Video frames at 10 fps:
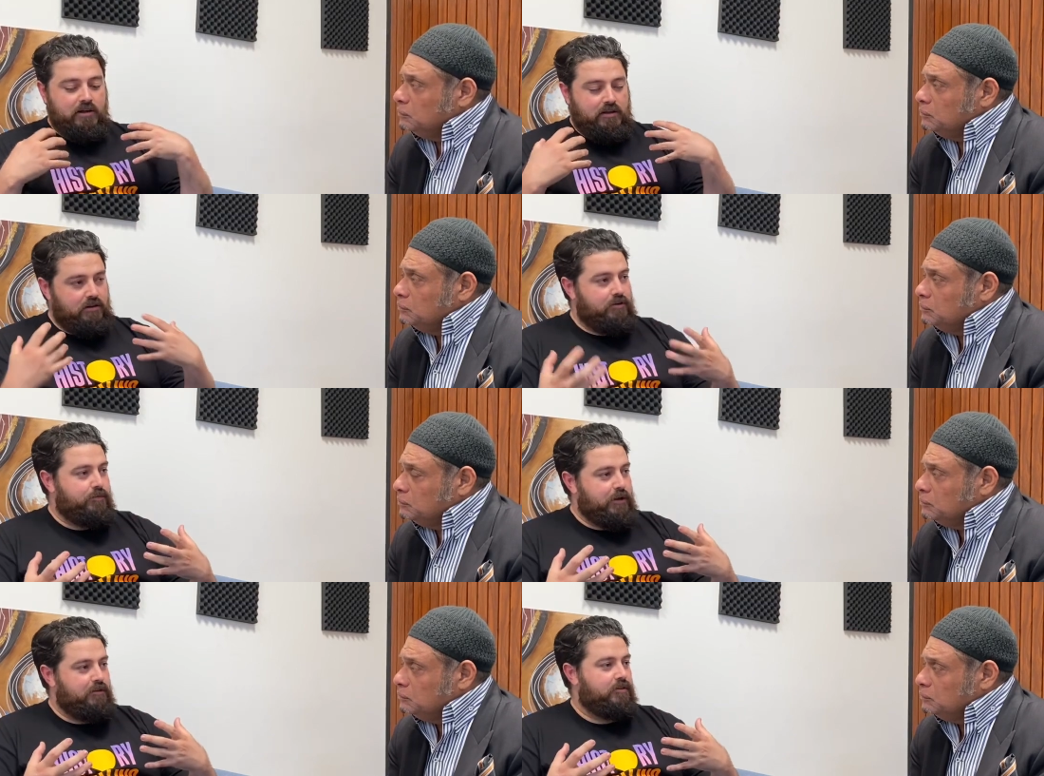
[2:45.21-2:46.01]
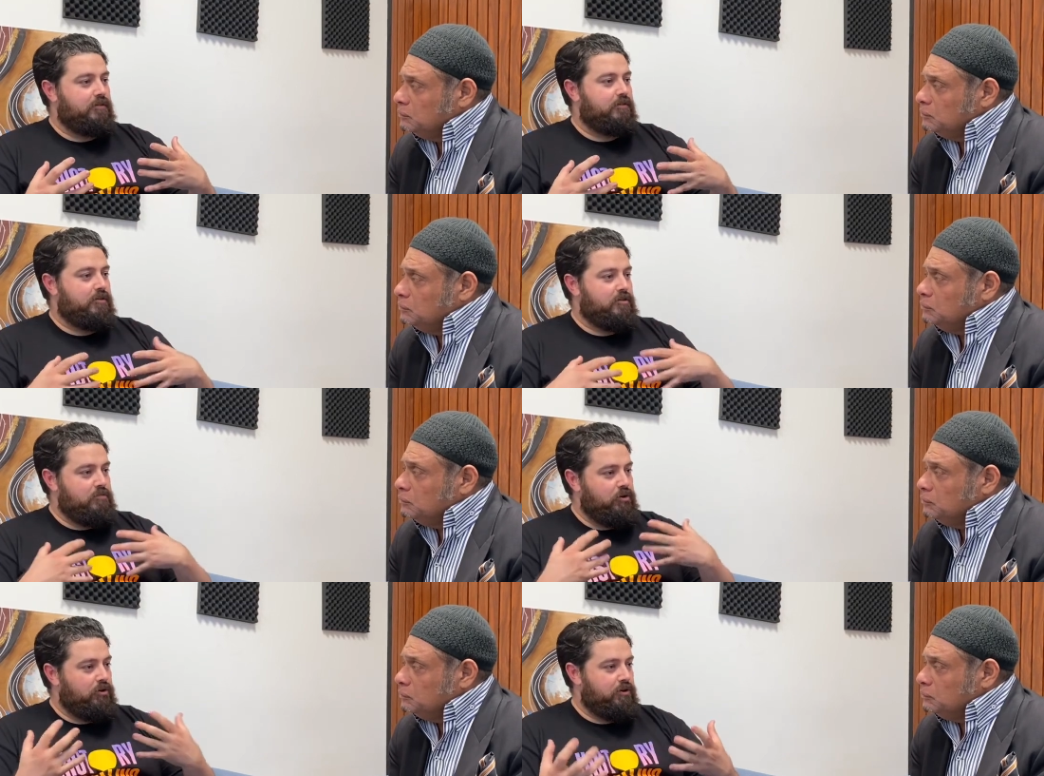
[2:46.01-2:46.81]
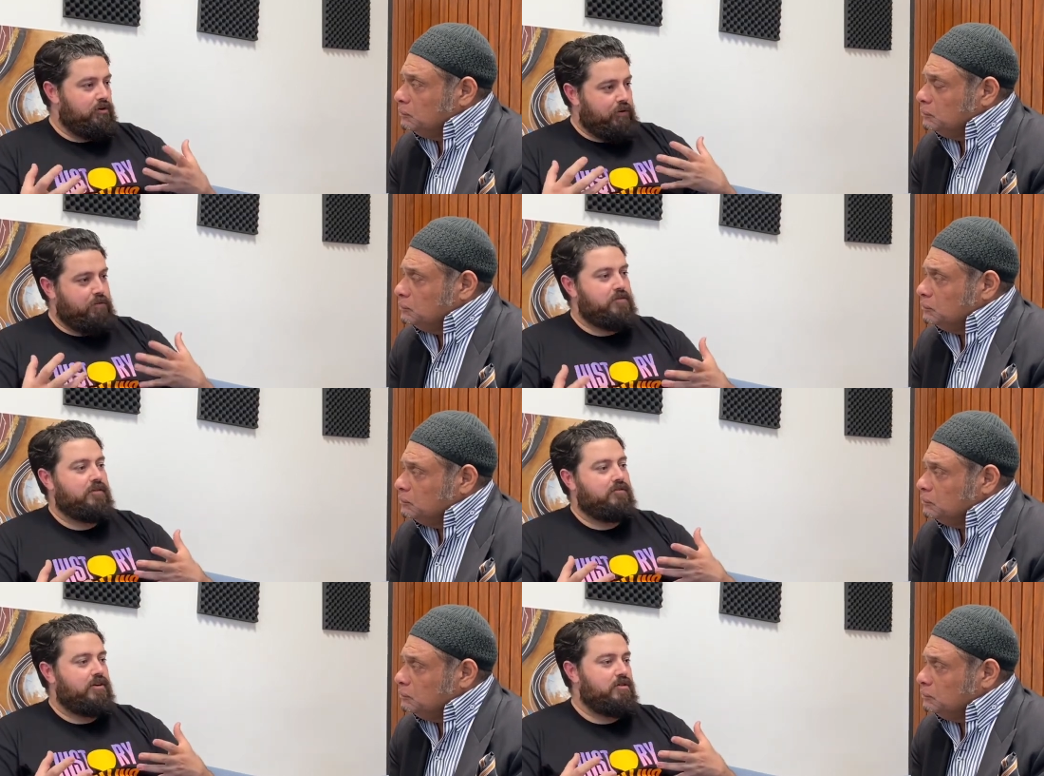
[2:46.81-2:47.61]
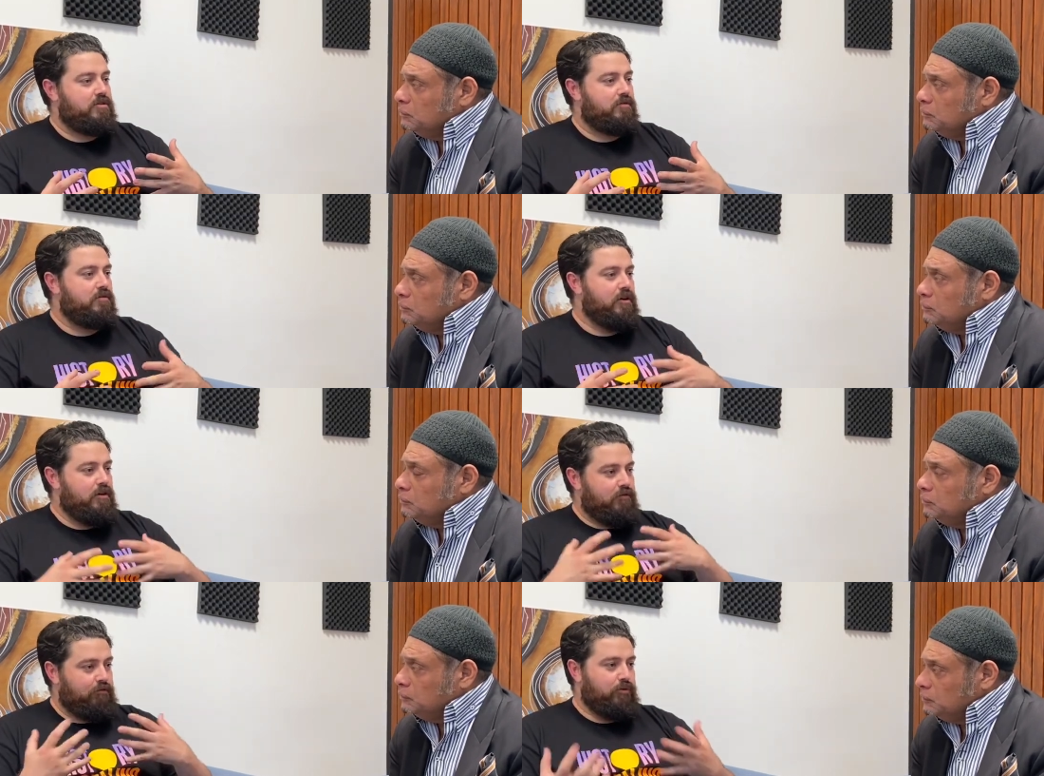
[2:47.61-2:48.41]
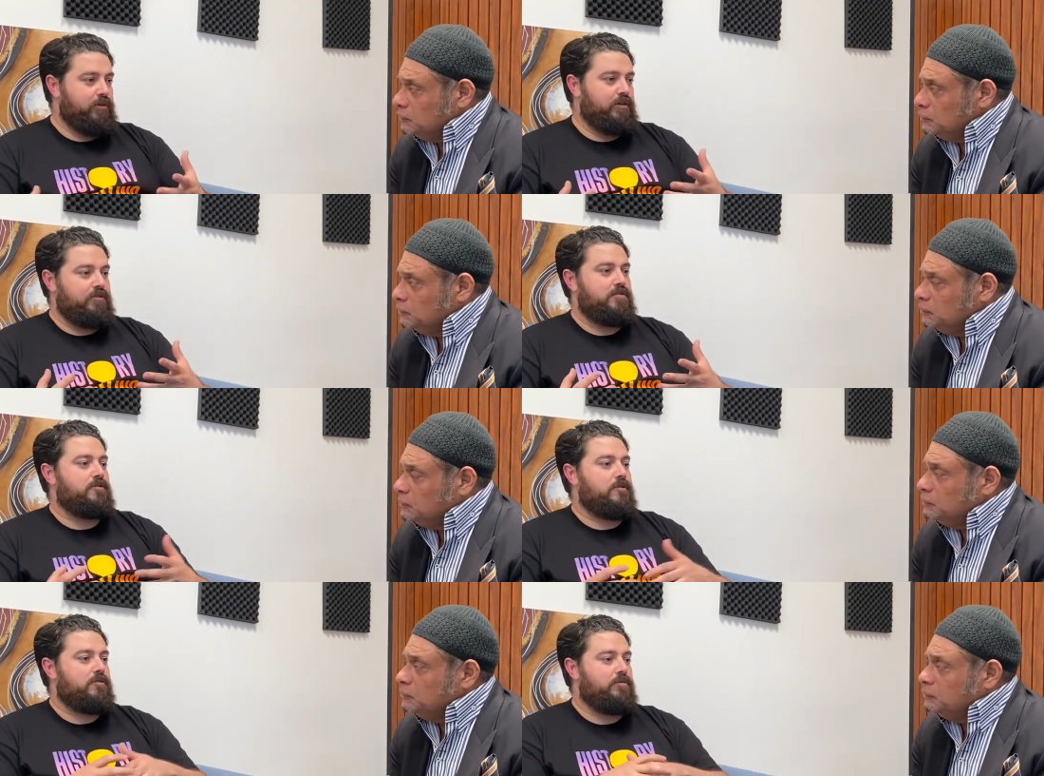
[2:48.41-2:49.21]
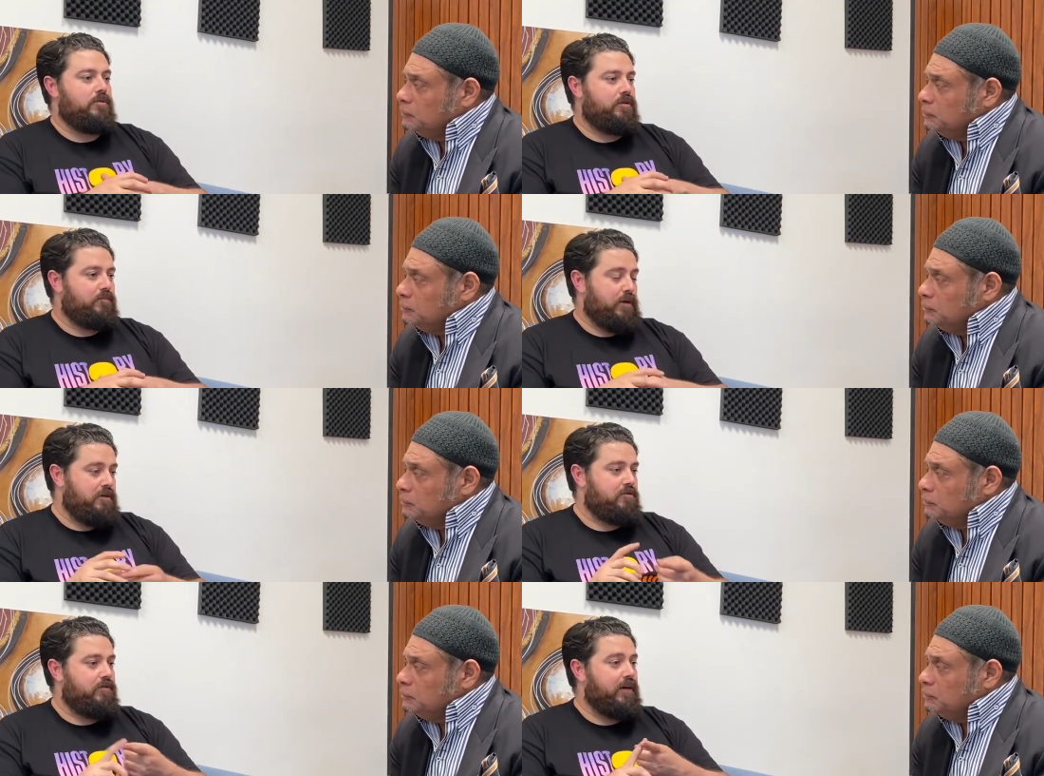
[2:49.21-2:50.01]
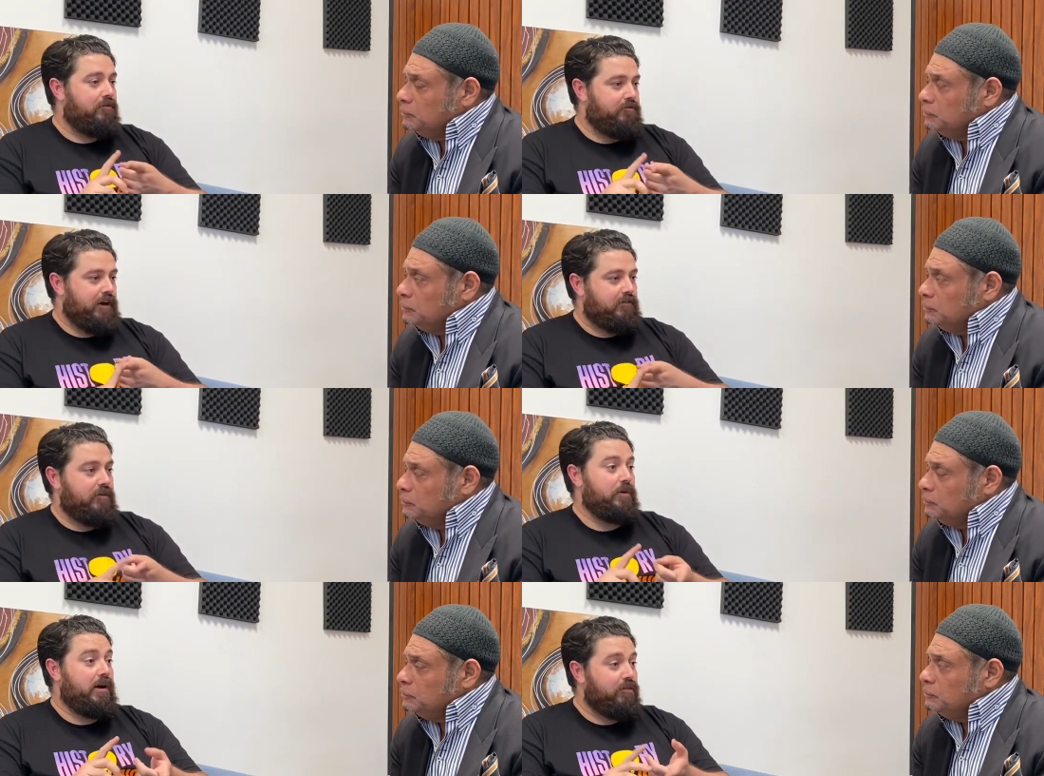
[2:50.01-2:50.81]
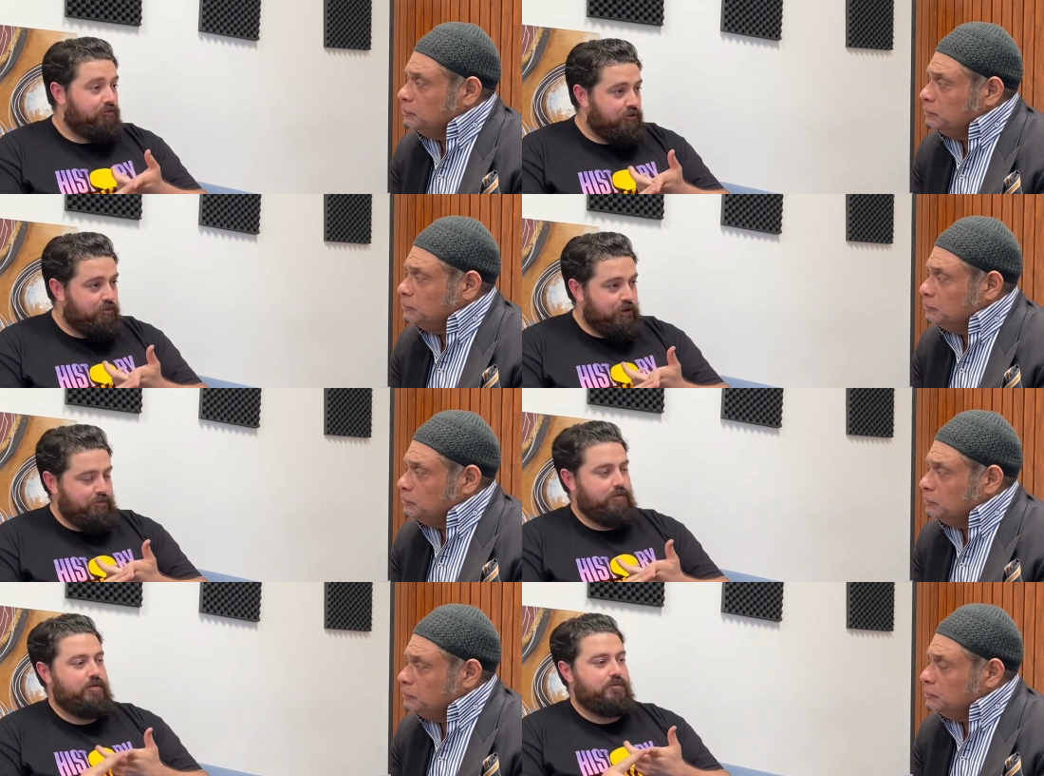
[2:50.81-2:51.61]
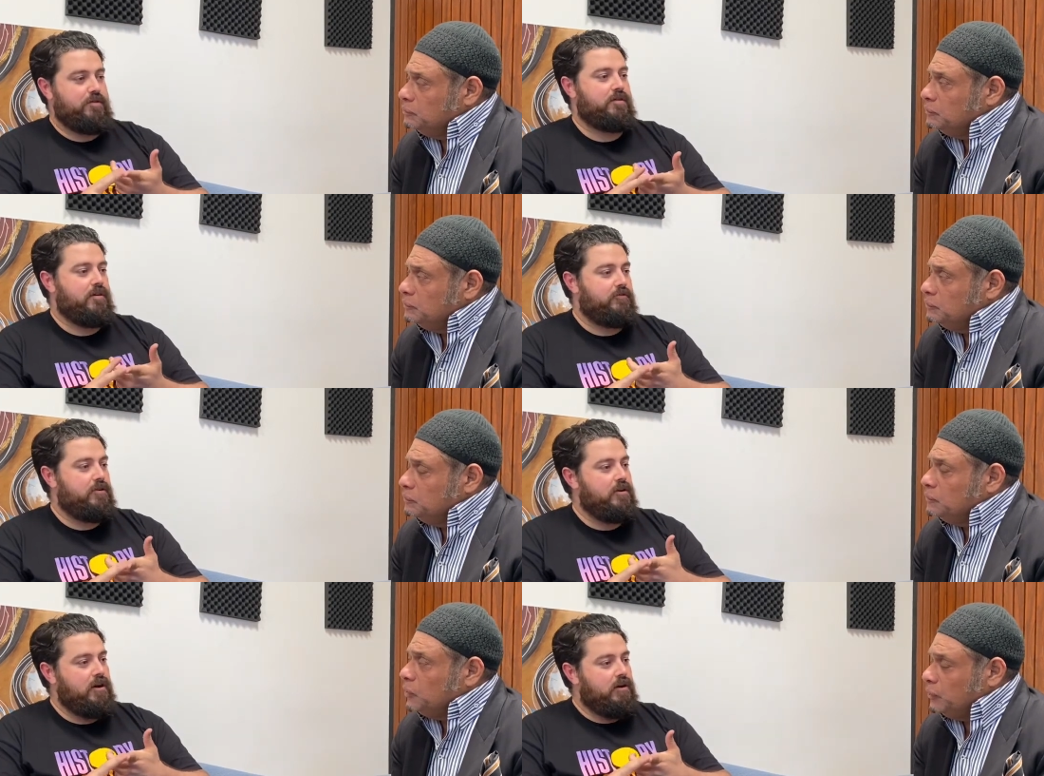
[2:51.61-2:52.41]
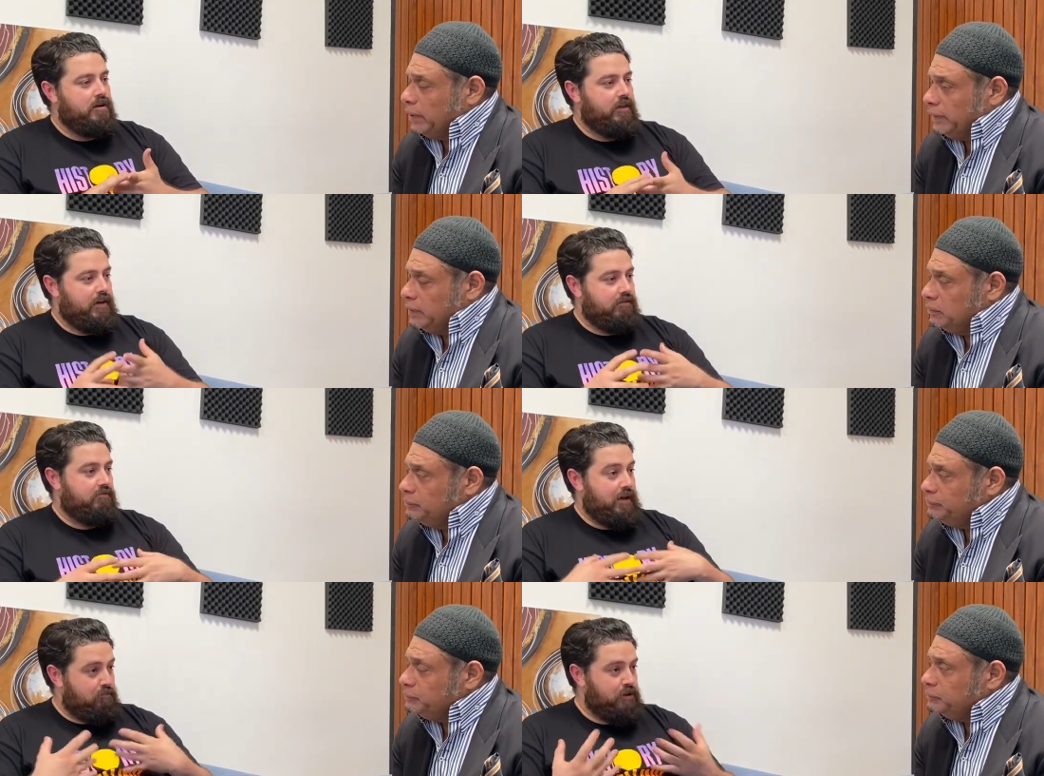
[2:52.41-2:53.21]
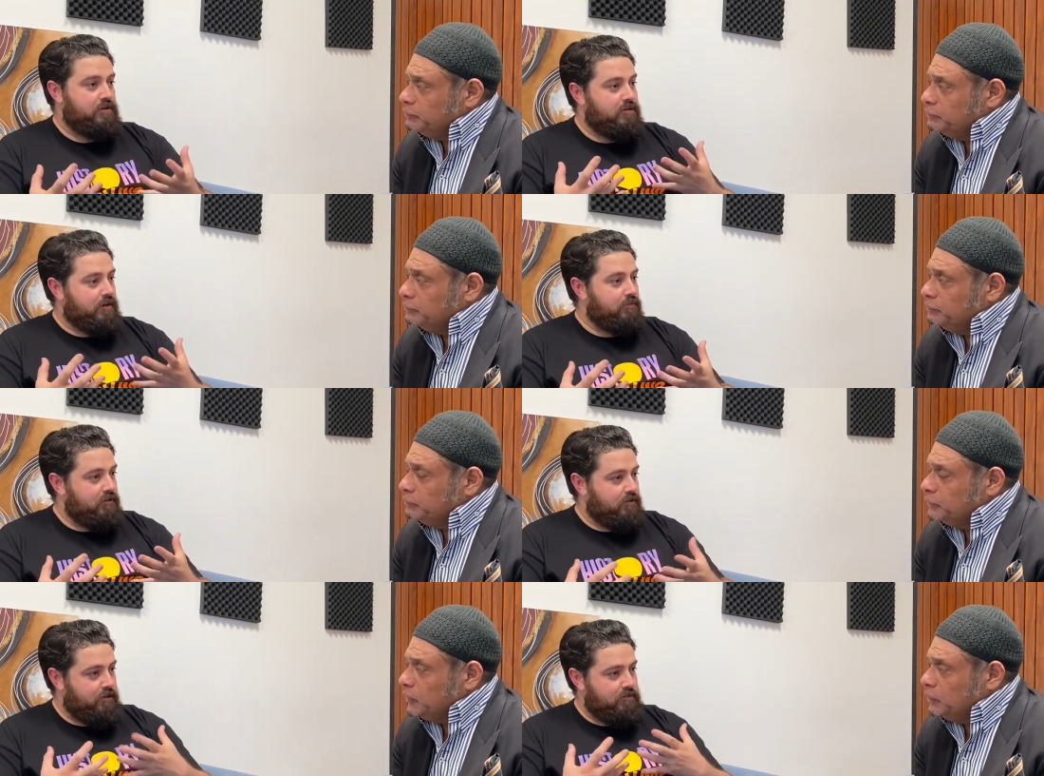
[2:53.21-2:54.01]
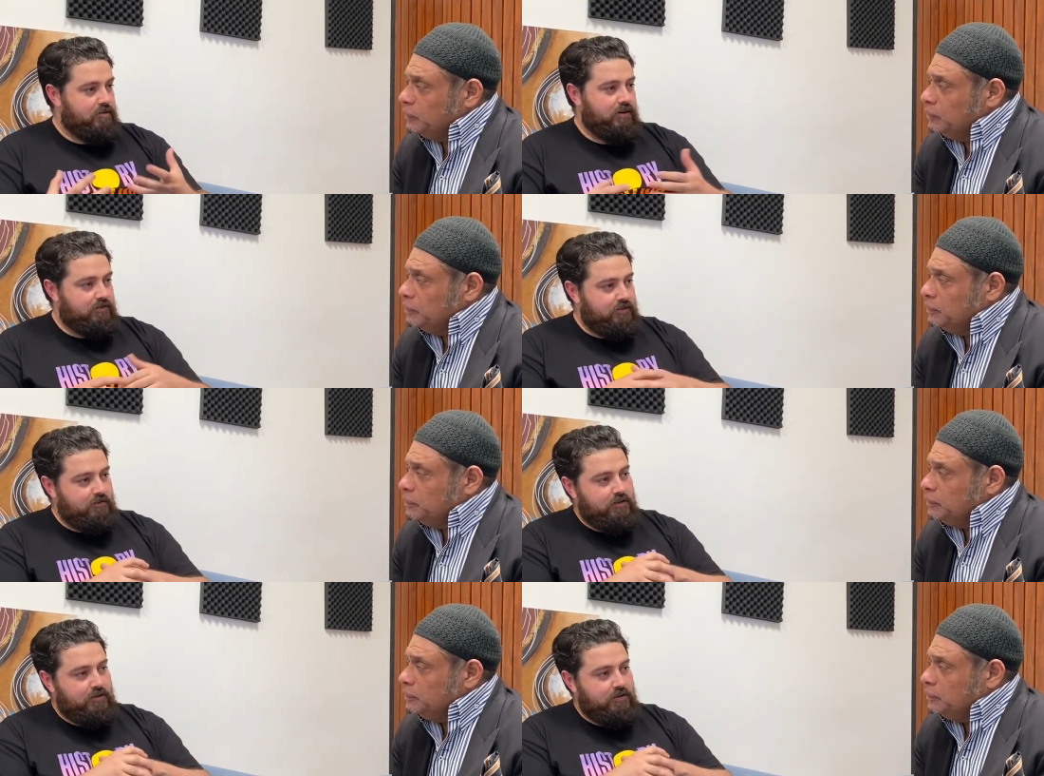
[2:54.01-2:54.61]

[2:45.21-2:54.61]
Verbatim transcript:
Speaker 1: independent community representation for the Indigenous community based on that fact that we are the First Peoples of this country, and that means something substantive,